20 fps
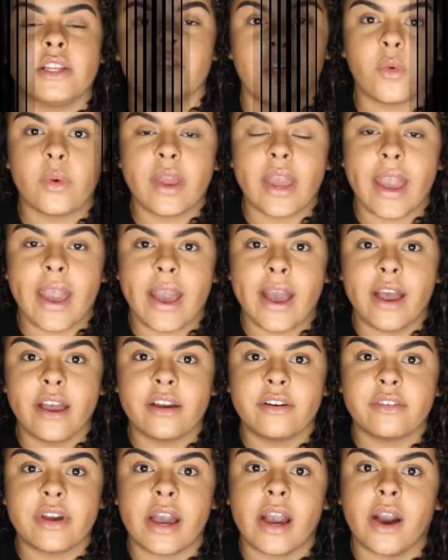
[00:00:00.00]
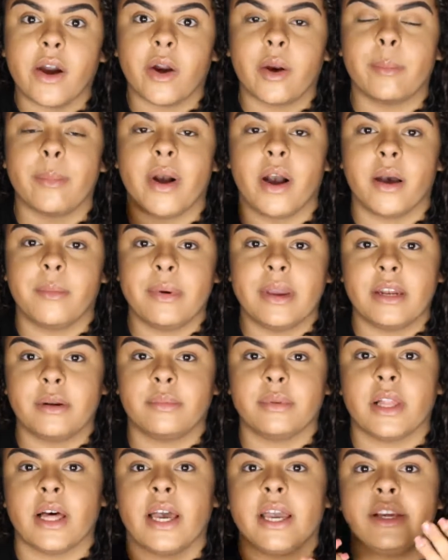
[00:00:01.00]
So now that we have our
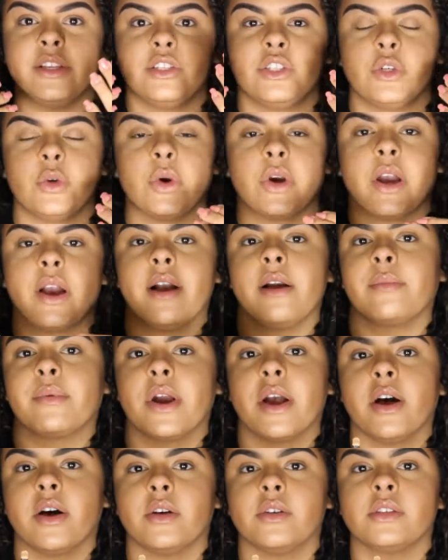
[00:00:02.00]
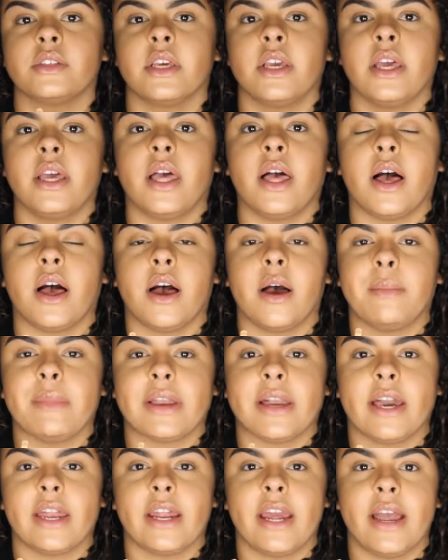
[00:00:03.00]
pomade applied to our eyebrows
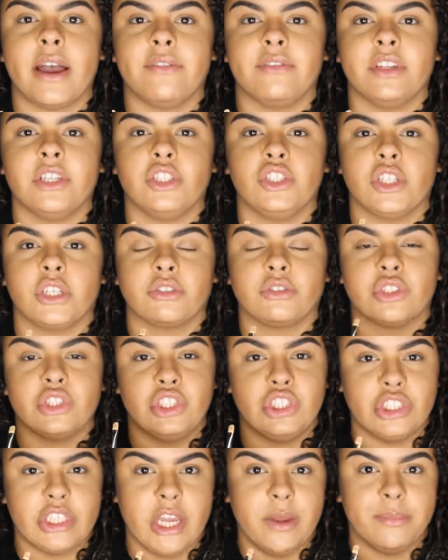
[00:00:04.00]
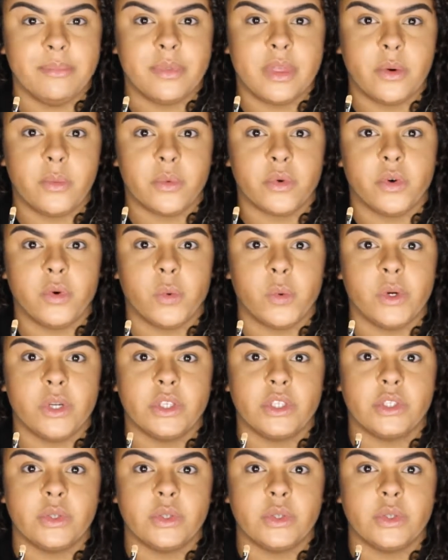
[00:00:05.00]
and kind of have the general shape that we're